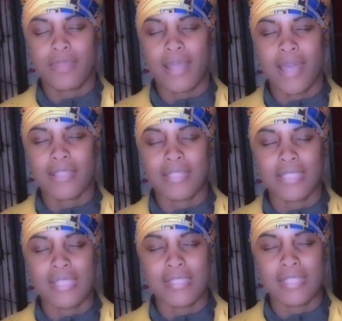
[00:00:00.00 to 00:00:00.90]
not
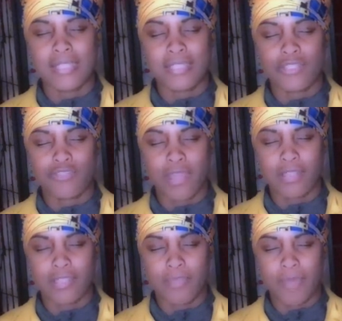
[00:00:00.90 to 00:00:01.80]
easily
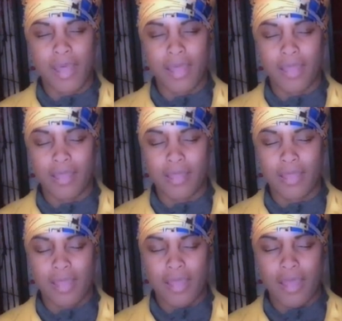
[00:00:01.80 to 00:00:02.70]
distracted by
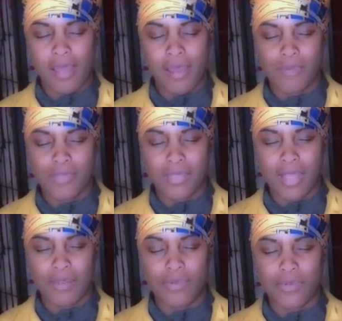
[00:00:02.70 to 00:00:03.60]

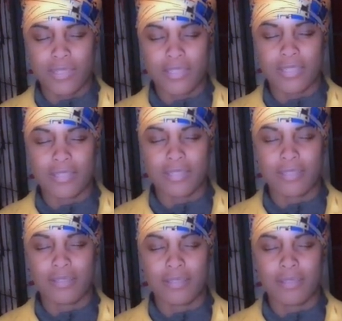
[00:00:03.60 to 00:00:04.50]
outside
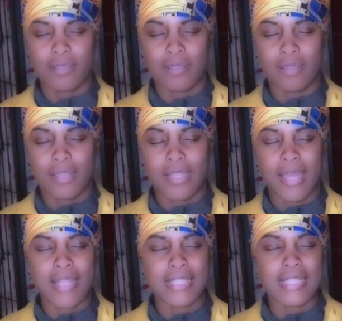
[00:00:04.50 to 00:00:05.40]
noises,
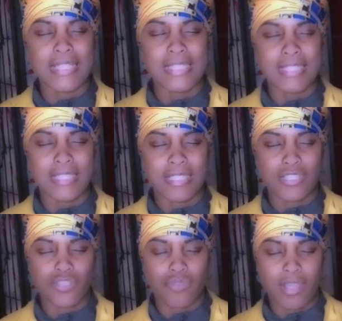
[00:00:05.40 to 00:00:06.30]
not easily
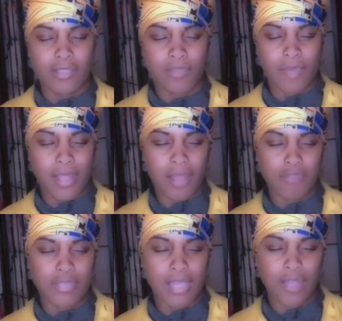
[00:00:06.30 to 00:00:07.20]
distracted by
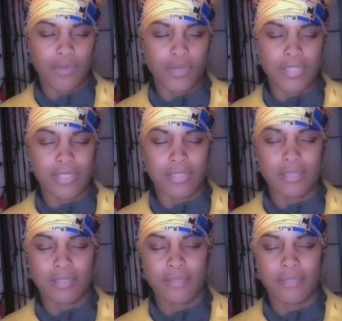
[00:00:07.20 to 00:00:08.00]
outside noises.